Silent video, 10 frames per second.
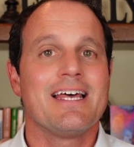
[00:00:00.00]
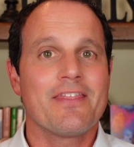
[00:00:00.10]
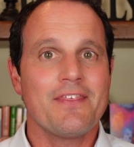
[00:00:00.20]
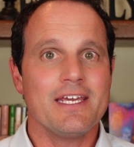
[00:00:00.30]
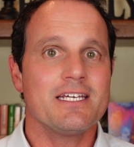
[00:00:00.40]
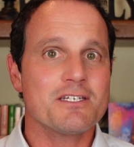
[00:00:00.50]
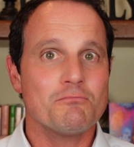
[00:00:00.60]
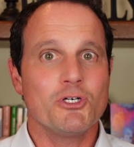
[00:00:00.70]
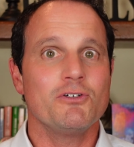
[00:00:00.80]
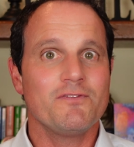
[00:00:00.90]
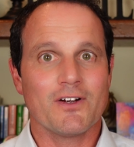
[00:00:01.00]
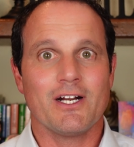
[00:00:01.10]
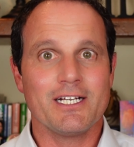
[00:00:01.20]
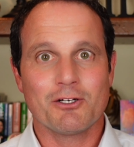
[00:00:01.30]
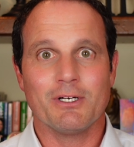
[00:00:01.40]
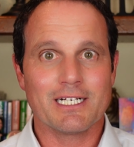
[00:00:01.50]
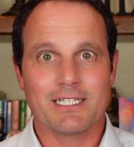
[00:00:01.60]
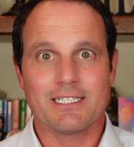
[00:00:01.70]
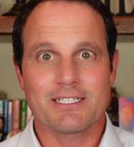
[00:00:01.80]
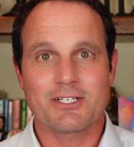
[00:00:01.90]
Things move very
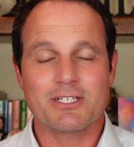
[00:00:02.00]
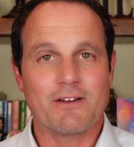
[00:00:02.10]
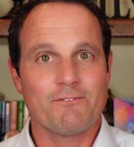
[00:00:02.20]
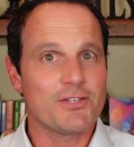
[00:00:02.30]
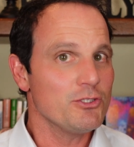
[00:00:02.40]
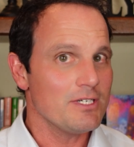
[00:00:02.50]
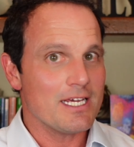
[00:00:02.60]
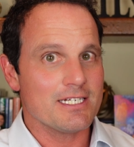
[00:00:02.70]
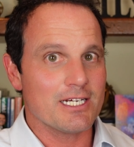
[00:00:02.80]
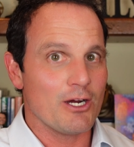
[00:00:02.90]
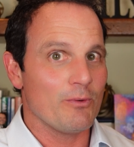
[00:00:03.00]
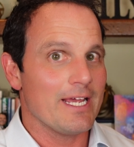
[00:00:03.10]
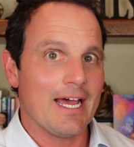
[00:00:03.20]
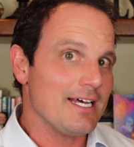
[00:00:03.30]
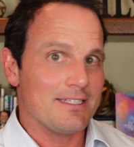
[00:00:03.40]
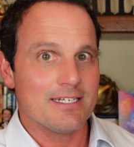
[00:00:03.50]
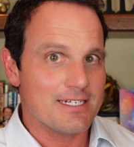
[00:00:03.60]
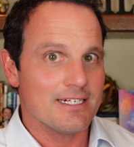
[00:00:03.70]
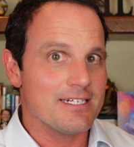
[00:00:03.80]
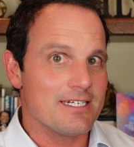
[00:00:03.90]
quickly. Just a few days ago, we had the
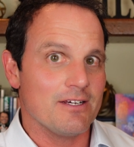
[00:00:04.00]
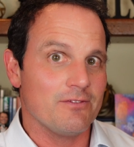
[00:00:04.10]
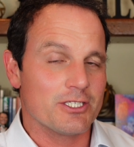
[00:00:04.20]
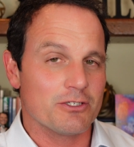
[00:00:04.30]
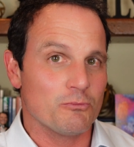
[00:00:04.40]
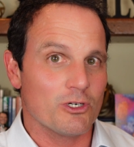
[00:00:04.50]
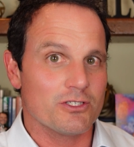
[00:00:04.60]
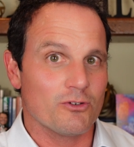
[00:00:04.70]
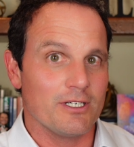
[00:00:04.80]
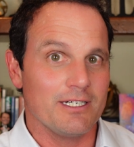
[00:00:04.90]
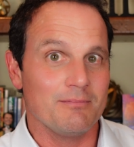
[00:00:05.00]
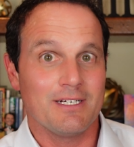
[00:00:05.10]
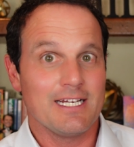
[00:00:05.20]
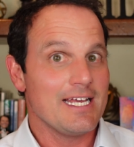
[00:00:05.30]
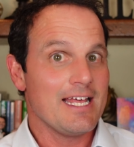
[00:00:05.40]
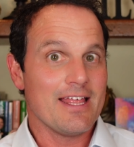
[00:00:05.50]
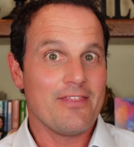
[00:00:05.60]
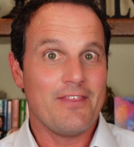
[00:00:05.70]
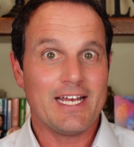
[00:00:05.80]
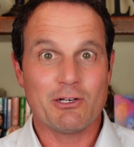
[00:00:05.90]
CDC eviction moratorium
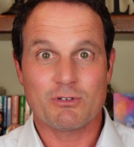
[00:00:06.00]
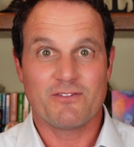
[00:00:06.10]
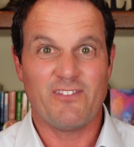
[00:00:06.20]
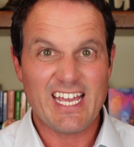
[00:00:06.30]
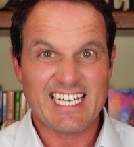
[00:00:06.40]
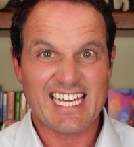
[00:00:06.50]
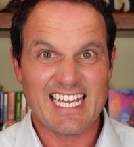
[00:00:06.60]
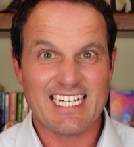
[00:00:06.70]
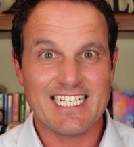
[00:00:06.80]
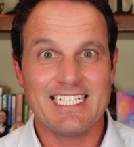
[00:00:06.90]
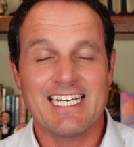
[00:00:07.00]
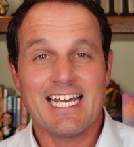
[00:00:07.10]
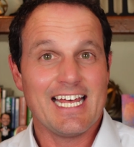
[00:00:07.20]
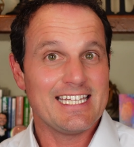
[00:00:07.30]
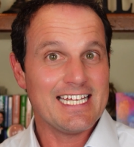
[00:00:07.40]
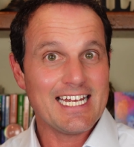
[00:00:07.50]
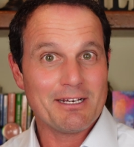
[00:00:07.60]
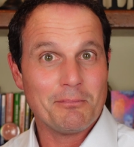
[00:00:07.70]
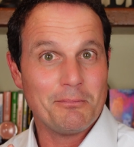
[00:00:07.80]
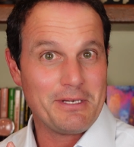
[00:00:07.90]
then it was vacated, and then
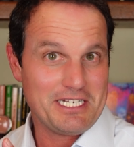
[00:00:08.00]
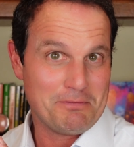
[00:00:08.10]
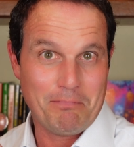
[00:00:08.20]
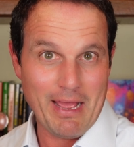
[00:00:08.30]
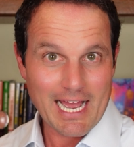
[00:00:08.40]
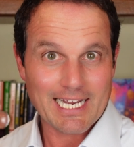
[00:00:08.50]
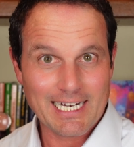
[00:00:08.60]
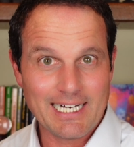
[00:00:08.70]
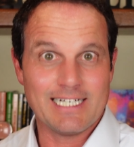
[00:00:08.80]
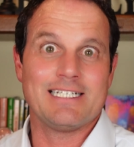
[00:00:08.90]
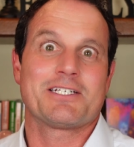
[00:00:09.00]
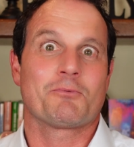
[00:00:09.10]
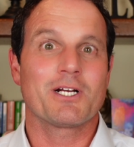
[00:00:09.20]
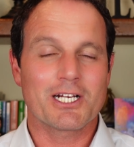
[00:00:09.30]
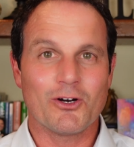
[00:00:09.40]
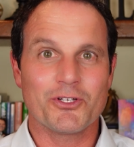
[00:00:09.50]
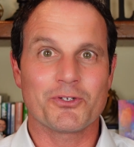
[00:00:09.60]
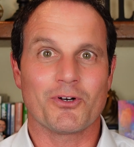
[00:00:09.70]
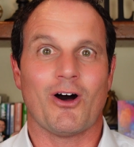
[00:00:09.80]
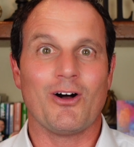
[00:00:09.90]
it, it's back on. So we're gonna go
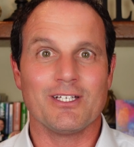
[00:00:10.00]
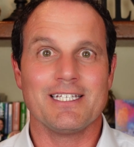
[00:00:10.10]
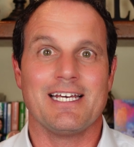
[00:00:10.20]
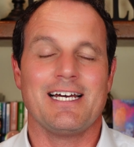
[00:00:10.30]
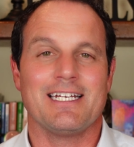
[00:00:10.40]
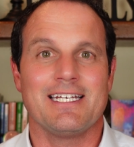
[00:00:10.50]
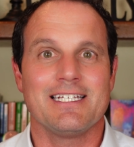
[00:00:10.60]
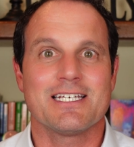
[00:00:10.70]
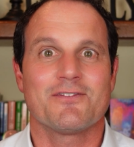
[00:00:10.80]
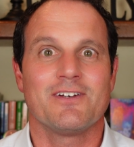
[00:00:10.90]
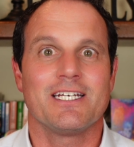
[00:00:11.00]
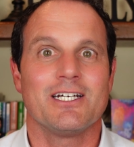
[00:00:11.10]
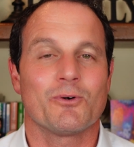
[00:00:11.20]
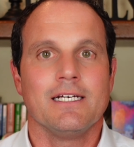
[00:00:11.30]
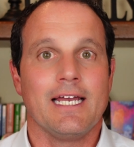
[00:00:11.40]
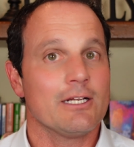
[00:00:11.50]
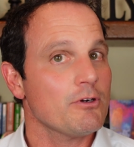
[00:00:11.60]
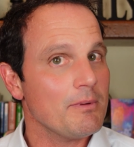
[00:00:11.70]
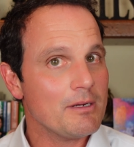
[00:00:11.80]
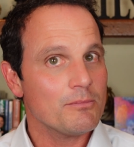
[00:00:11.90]
through all of that in this video. And
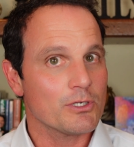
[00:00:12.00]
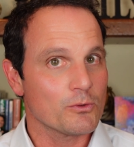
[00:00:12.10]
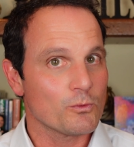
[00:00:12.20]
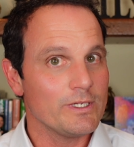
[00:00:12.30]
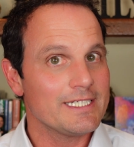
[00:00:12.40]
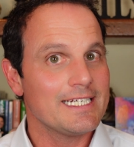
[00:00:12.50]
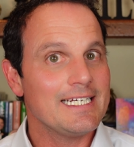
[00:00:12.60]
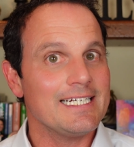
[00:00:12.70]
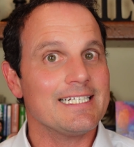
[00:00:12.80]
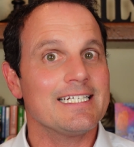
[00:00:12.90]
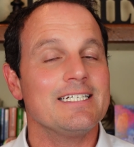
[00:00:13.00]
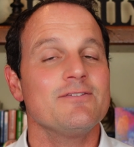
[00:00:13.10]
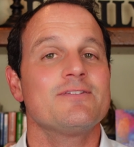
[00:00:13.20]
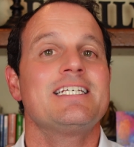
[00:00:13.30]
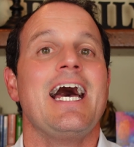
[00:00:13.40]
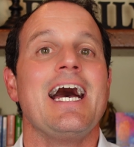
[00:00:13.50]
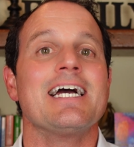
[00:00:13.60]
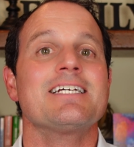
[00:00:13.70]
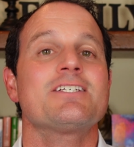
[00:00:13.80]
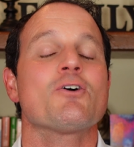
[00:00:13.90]
remember, we can't give
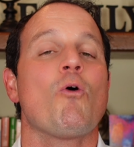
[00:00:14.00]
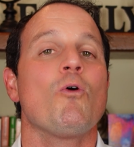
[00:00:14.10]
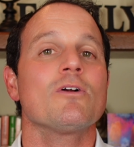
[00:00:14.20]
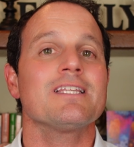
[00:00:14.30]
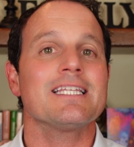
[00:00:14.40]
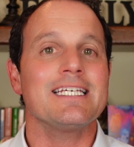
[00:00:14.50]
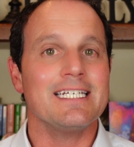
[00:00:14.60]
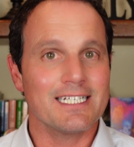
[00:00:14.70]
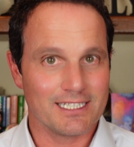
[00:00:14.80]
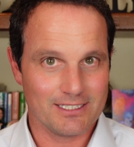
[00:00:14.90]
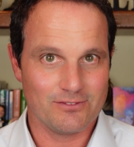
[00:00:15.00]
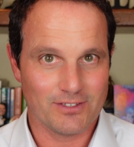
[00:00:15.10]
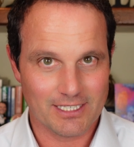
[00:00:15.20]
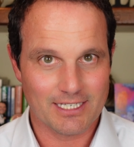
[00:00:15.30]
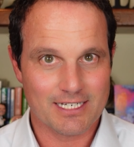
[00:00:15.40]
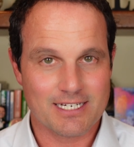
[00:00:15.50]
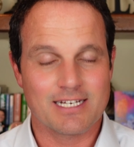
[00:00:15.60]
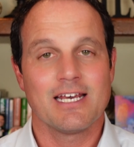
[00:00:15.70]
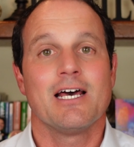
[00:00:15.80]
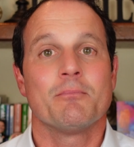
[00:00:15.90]
tax or legal advice,
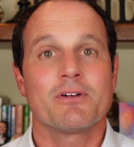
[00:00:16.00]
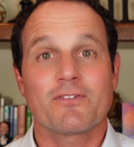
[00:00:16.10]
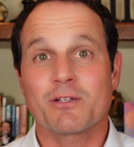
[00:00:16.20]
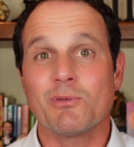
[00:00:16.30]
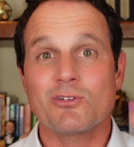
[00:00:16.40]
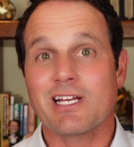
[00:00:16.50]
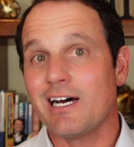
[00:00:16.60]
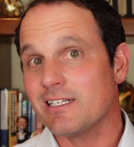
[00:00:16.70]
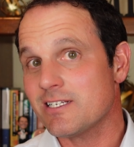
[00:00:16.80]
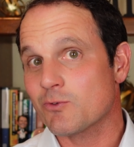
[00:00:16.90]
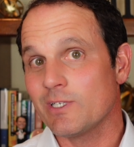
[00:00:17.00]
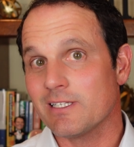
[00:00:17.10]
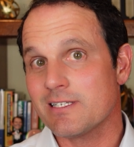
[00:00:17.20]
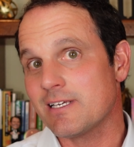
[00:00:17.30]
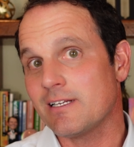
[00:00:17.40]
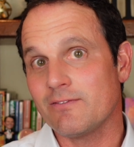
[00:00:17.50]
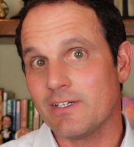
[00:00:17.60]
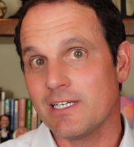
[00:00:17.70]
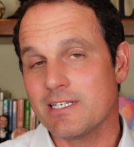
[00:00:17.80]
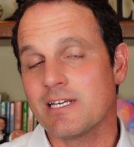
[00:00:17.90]
but for the most honest real estate
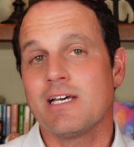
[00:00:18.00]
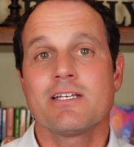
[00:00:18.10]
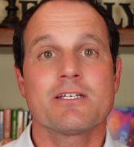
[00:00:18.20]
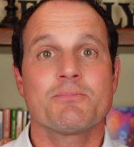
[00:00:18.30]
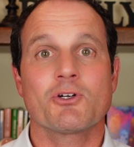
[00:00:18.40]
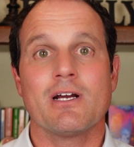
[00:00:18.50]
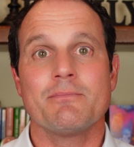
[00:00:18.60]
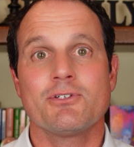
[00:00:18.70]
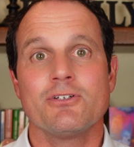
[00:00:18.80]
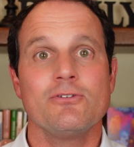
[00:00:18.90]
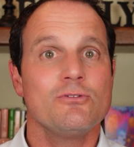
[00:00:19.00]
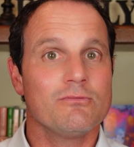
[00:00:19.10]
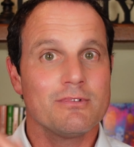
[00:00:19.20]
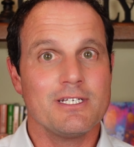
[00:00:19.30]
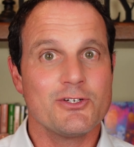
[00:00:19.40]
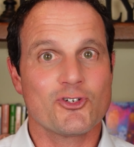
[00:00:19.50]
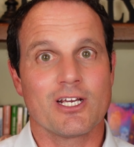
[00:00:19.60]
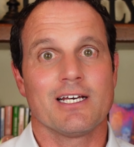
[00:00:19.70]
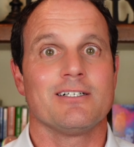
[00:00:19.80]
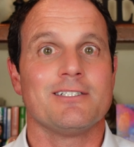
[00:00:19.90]
advice, subscribe to this
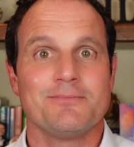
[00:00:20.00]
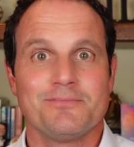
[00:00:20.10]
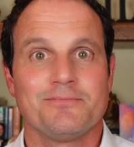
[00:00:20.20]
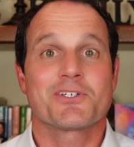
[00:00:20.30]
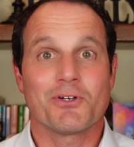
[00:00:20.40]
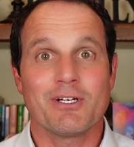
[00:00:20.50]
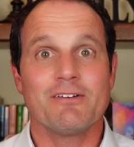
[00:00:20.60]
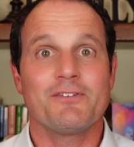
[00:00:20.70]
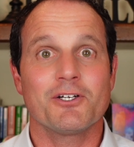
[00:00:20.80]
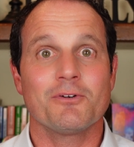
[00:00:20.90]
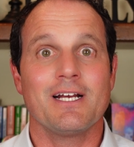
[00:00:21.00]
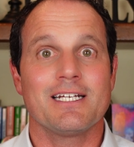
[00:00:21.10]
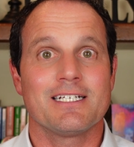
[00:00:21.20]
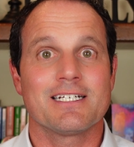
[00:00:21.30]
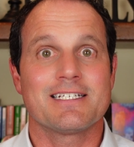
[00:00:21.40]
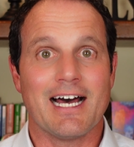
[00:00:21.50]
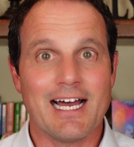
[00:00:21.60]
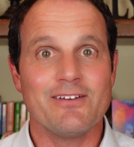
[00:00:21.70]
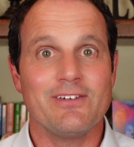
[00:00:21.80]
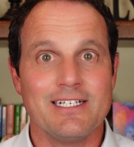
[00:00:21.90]
channel. So if you're ready to
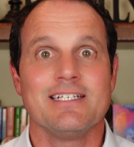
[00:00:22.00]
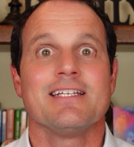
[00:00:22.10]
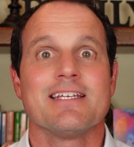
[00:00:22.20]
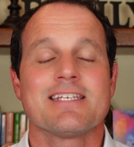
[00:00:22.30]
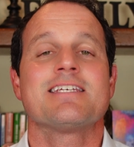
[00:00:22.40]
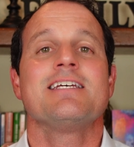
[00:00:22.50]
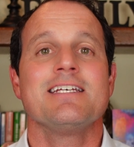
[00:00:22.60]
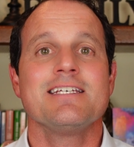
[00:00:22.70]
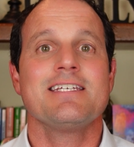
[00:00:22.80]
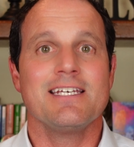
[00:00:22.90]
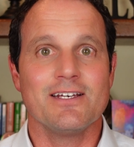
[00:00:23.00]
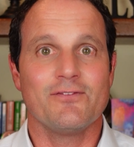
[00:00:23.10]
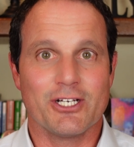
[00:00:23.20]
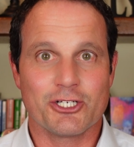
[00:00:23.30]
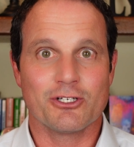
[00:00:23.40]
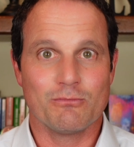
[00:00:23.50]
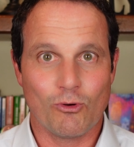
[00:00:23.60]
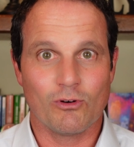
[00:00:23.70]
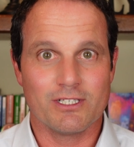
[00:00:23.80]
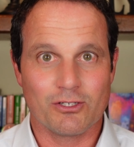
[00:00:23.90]
dive into the CDC eviction
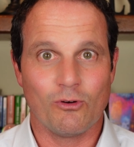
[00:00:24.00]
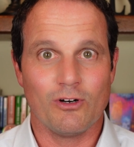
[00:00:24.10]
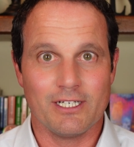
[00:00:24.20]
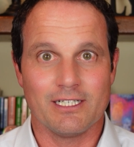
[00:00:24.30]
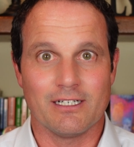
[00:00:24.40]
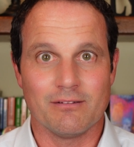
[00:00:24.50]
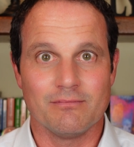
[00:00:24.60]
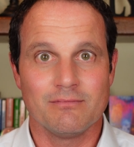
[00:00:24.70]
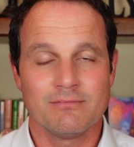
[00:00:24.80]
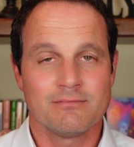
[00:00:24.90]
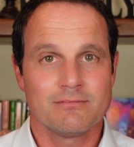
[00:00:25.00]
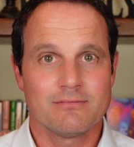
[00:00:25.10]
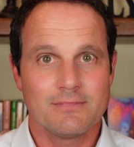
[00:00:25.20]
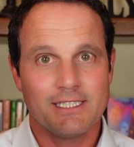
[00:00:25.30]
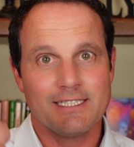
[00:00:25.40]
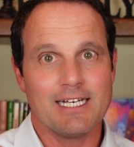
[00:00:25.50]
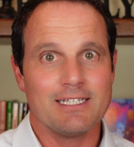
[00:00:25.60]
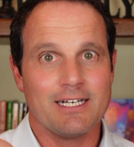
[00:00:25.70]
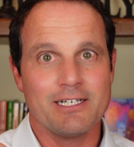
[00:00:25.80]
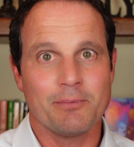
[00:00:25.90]
moratorium, hit that
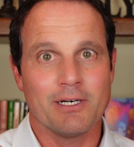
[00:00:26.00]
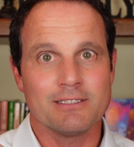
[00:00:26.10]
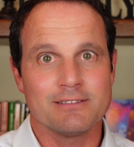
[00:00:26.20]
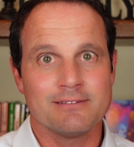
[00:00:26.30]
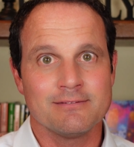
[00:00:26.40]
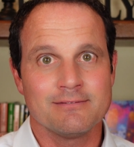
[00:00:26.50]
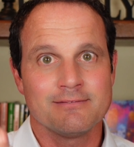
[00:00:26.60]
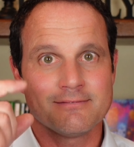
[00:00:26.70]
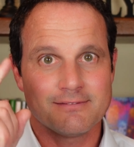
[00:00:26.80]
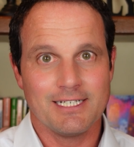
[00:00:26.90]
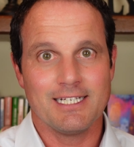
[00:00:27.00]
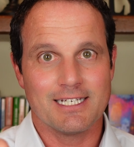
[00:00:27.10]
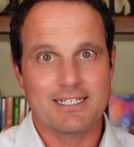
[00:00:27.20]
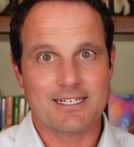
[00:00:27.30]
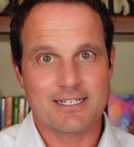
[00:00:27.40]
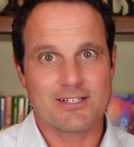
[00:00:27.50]
like button and let's get